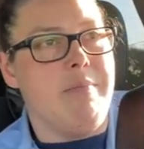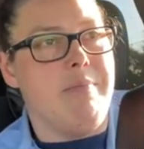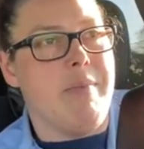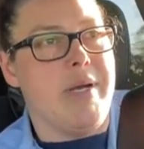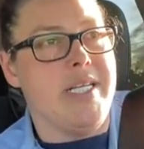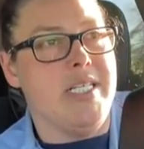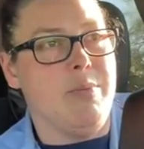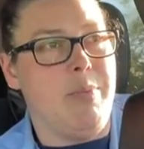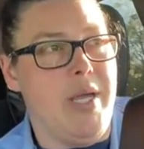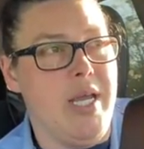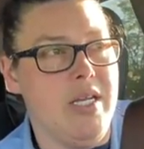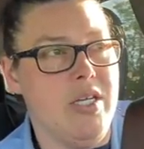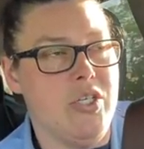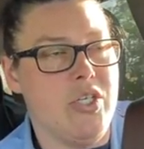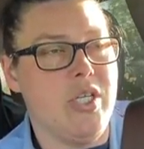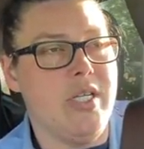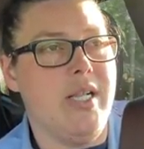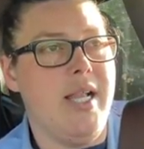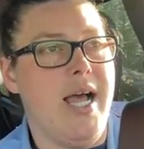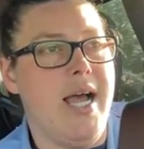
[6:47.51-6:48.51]
my
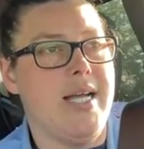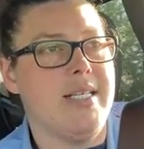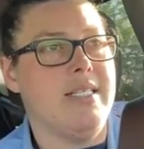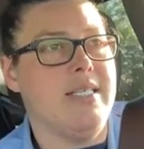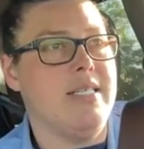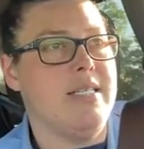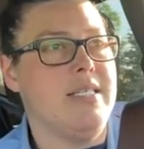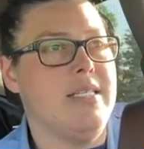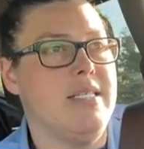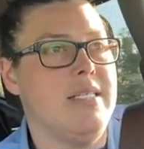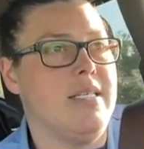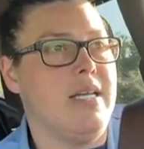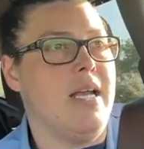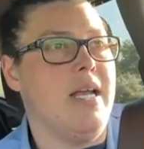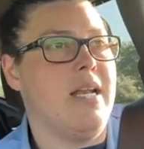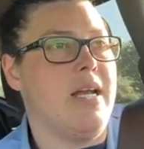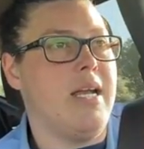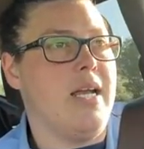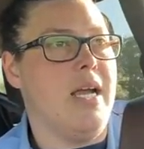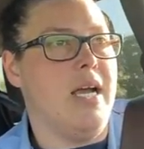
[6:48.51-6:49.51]
Spanish classes,
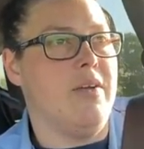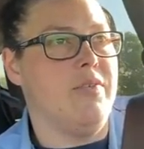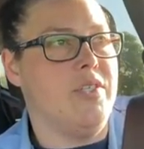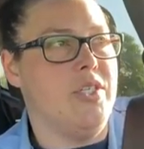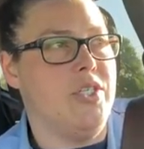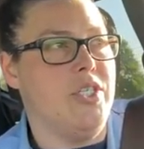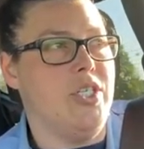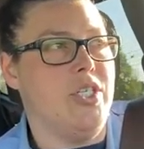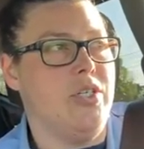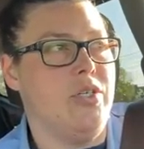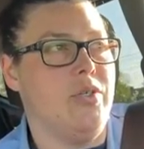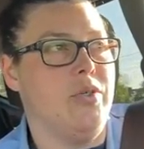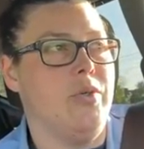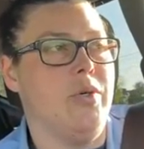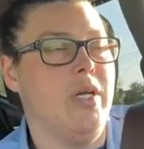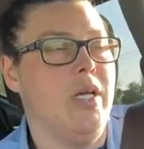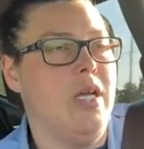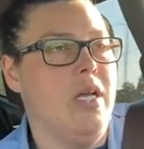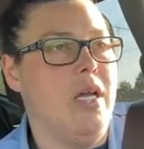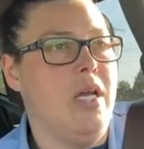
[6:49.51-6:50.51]
and I have to
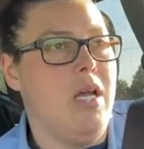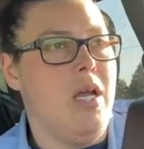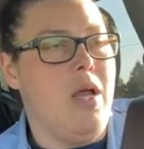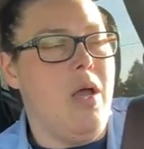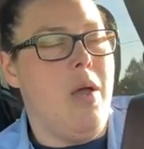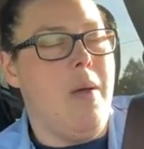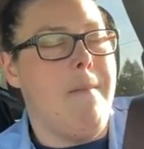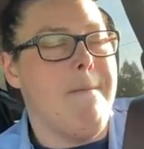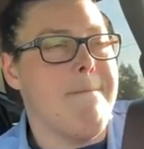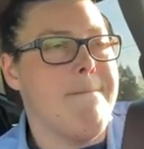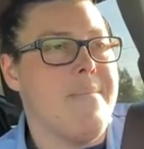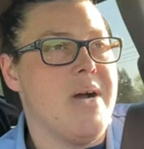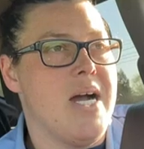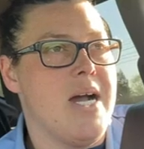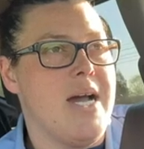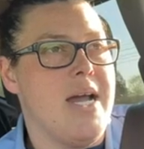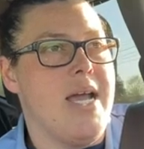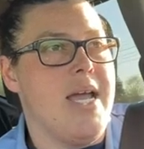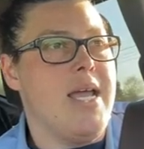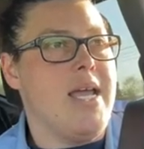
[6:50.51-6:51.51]
do
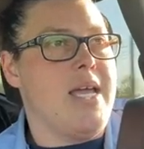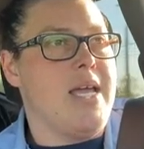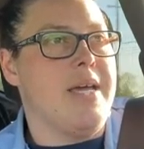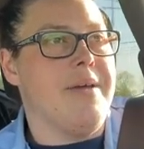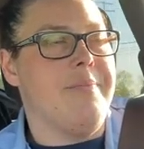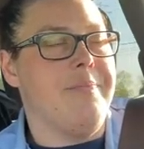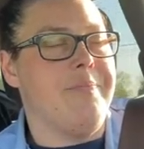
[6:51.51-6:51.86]
my,